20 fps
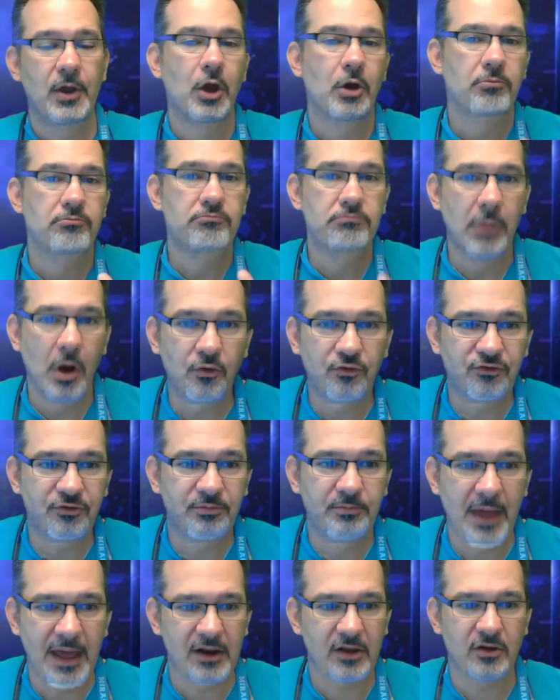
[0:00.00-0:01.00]
Most
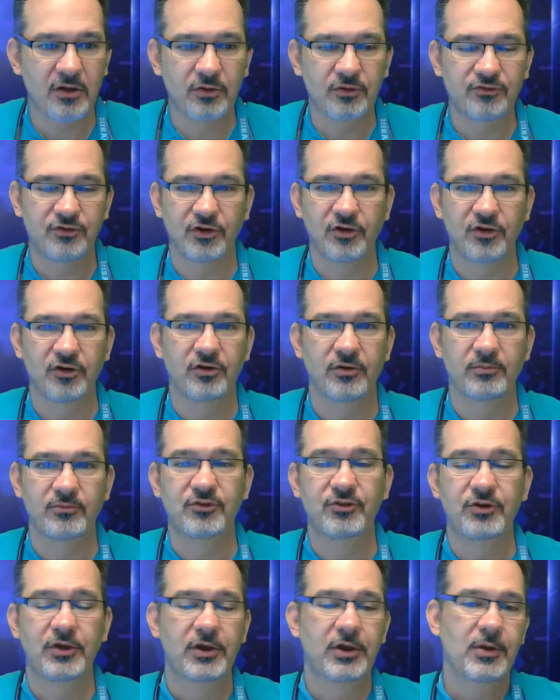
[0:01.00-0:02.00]
medical
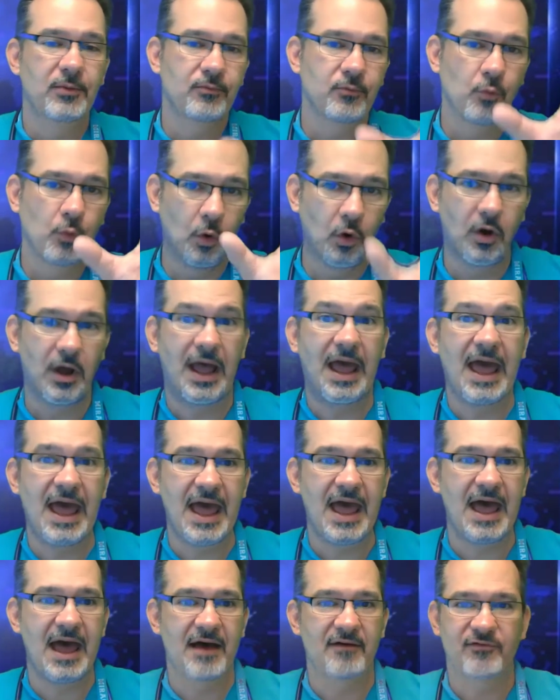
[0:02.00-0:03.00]
terms
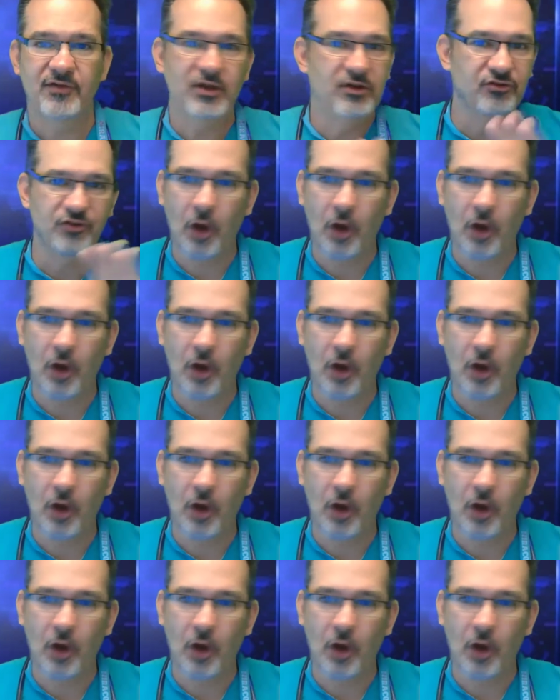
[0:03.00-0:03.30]
it's